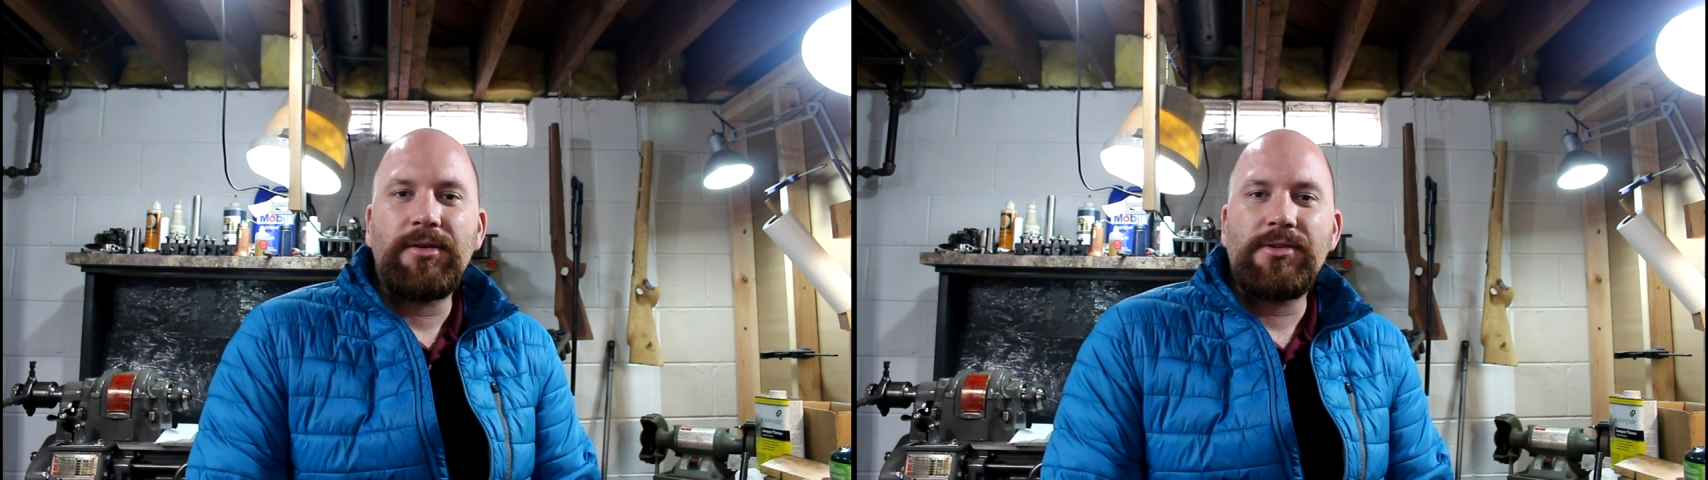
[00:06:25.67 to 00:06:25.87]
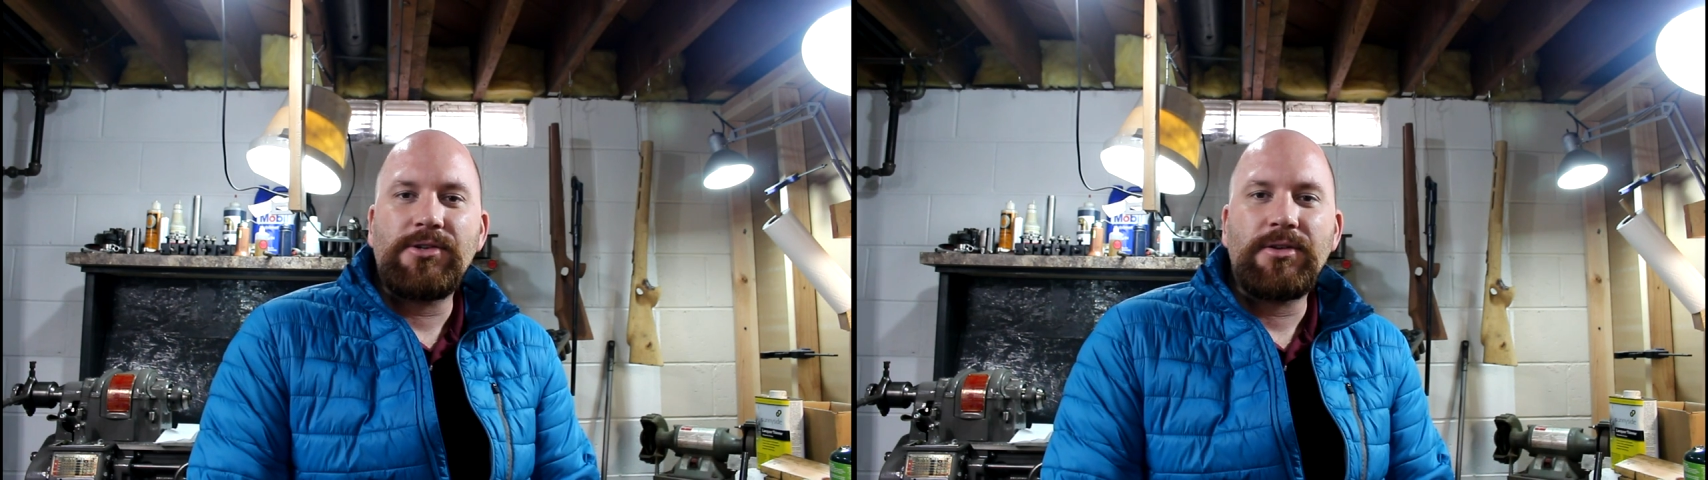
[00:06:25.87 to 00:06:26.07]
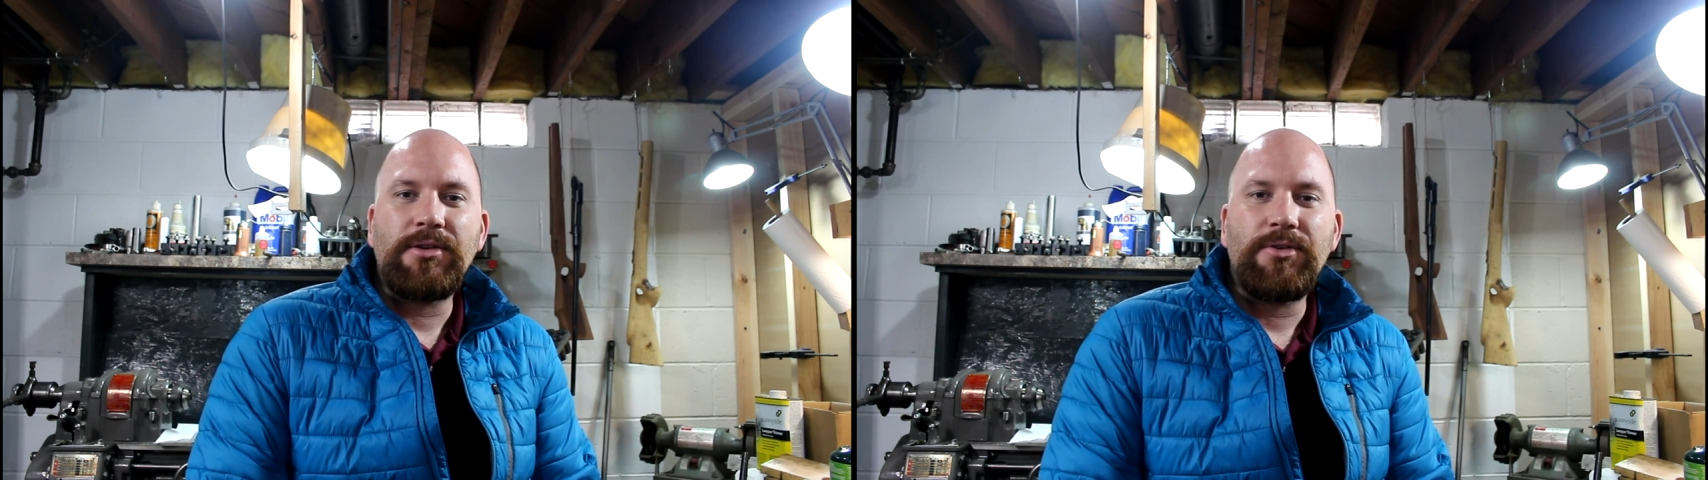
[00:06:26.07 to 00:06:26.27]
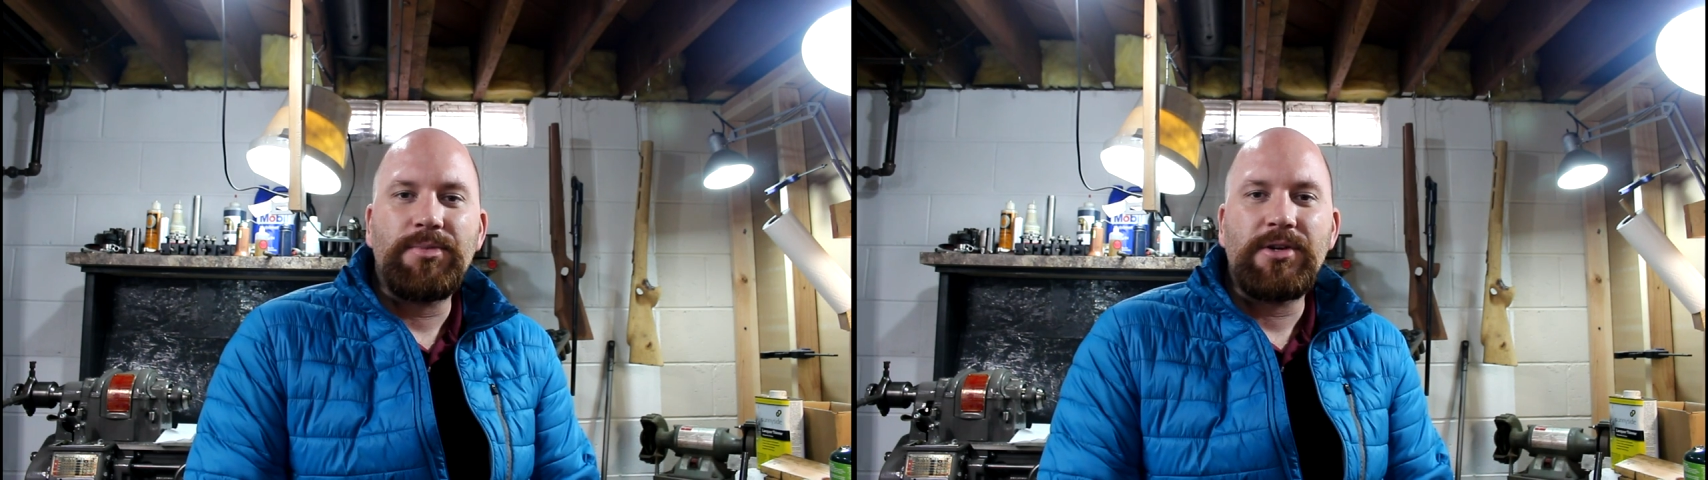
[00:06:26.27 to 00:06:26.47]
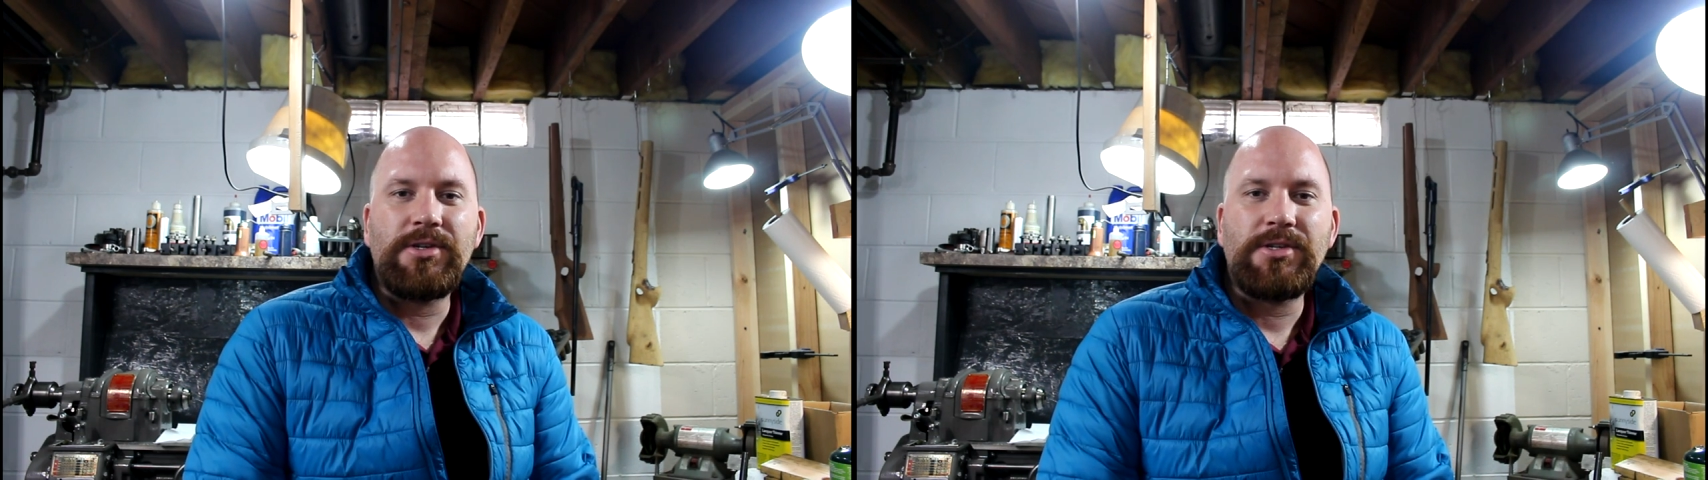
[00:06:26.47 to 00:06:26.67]
I surely do
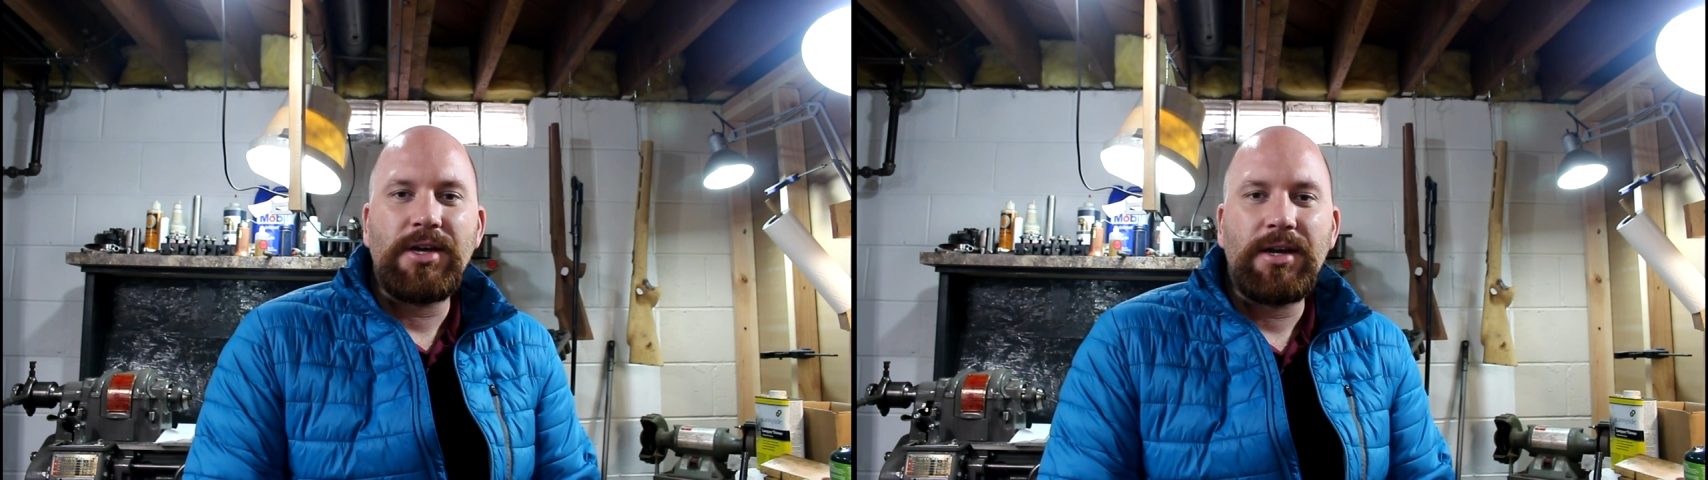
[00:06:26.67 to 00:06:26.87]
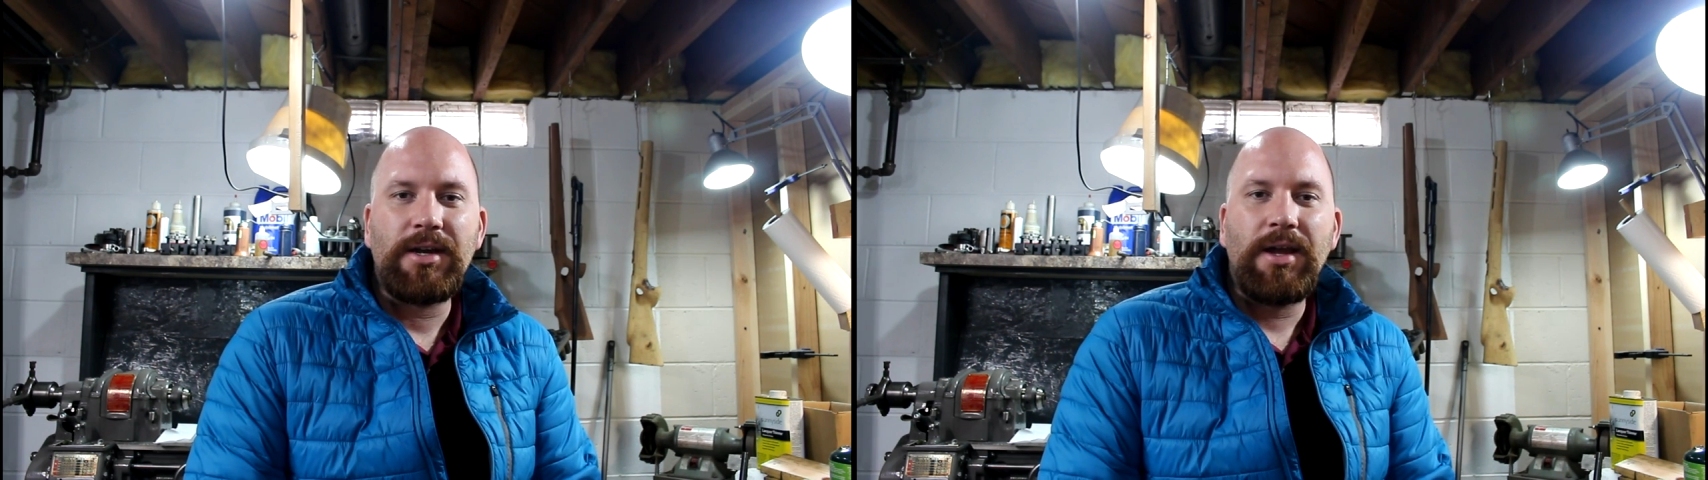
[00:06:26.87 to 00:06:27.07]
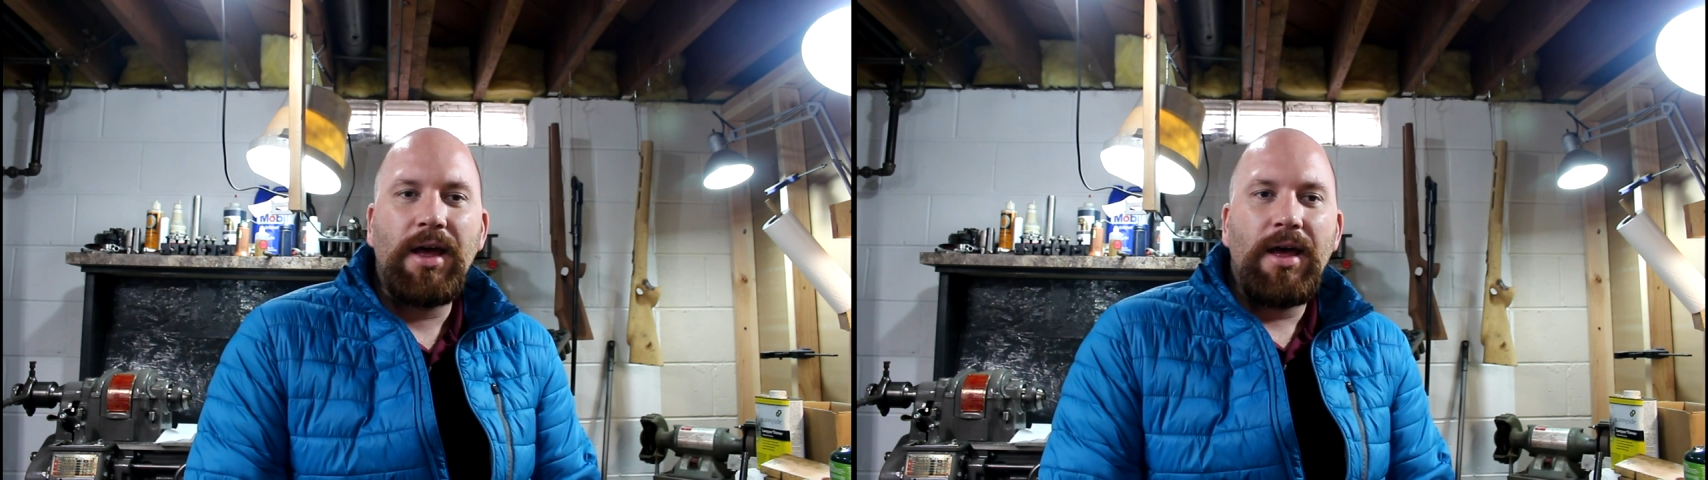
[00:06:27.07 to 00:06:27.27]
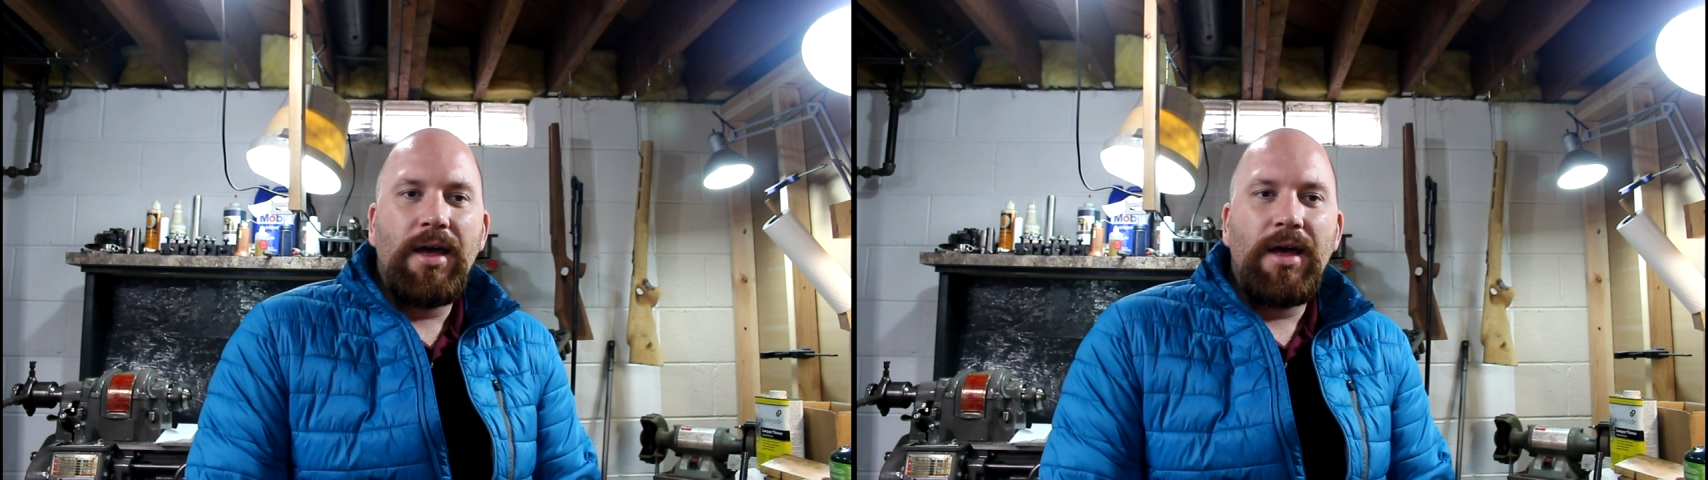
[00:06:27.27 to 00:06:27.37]
appreciate it.